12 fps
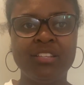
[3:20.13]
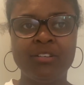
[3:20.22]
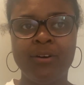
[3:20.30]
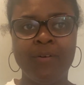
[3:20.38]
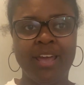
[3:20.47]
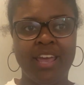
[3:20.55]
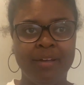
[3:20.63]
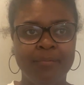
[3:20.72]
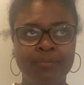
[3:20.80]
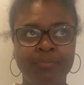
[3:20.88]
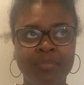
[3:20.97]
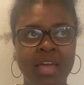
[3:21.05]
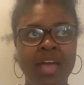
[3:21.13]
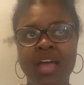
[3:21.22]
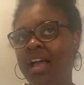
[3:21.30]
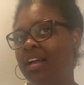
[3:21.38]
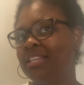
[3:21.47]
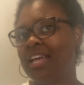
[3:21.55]
to Colgate,
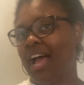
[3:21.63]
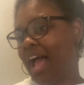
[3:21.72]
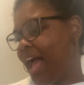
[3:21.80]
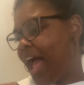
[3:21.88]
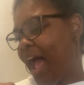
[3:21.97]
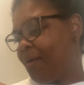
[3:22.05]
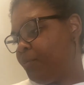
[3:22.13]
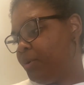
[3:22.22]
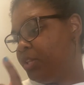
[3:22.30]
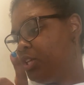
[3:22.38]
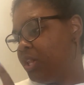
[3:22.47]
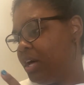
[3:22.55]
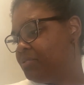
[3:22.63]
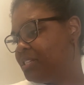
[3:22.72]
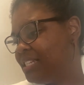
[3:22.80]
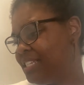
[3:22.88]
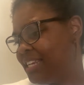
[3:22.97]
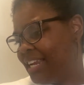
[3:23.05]
because I really love
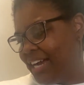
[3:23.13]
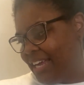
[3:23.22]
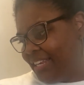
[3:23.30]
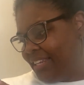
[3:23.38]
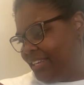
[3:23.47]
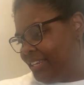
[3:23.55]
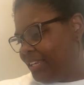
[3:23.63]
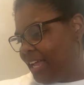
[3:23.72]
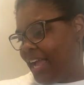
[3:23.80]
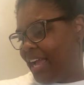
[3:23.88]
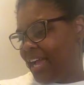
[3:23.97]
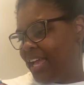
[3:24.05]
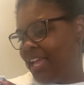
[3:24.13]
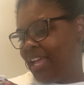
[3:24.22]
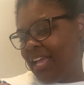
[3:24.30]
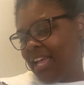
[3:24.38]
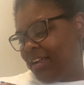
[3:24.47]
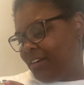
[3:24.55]
Sensodyne. Like
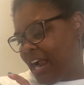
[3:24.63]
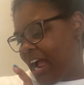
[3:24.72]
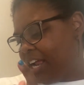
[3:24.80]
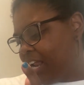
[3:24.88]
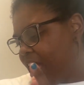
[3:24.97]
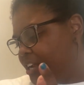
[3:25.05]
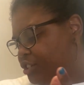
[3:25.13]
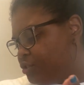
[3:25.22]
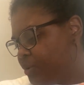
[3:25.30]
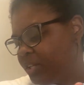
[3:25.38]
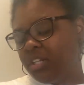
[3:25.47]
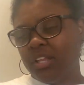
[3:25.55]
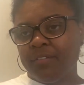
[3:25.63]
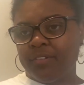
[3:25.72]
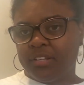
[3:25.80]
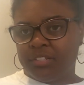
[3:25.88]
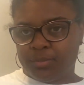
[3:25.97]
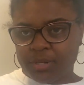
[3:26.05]
I just really love
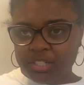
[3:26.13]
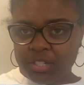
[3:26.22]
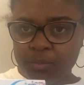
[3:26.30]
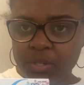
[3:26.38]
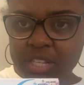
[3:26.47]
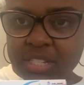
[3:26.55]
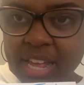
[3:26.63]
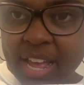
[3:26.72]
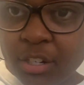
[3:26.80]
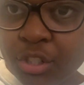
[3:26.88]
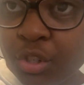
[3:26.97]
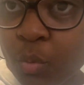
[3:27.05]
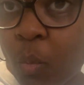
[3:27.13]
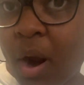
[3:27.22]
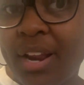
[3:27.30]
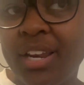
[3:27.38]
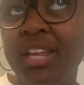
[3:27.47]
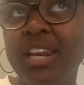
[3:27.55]
it, especially with this extra
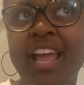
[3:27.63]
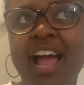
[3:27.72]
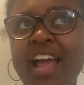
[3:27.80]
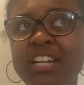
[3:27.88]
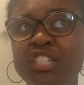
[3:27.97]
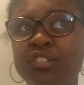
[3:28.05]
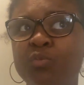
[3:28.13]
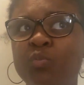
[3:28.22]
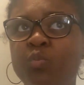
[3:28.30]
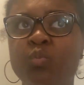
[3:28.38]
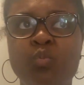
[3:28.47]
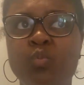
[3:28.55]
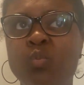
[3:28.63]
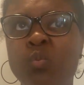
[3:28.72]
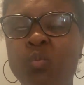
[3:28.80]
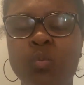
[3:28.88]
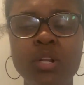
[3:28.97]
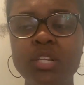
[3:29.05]
whitening. Like I just
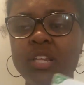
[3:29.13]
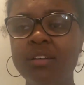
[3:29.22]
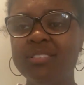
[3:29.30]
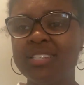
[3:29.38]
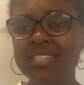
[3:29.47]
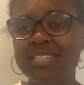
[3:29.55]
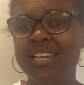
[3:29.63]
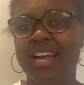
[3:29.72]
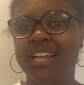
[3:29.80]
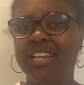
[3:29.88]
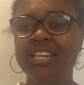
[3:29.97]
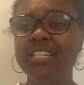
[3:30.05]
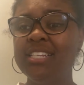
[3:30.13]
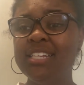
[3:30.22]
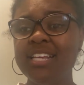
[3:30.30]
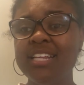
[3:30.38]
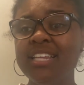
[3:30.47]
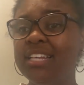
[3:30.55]
really love Sensodyne, and
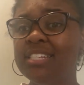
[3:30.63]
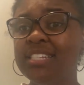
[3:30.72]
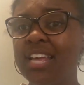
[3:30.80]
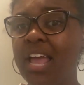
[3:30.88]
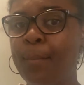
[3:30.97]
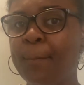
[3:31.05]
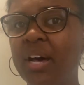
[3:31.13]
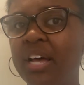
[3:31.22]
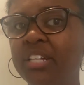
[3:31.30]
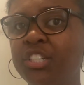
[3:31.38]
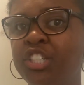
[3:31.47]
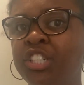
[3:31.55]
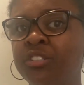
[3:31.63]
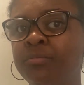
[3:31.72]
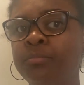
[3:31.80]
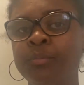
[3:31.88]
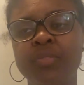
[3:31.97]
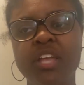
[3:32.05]
it doesn't take much.
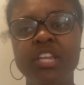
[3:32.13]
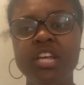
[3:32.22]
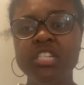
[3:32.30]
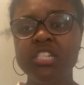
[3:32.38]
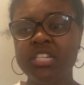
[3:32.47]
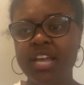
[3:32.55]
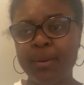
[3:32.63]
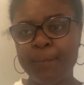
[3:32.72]
It doesn't take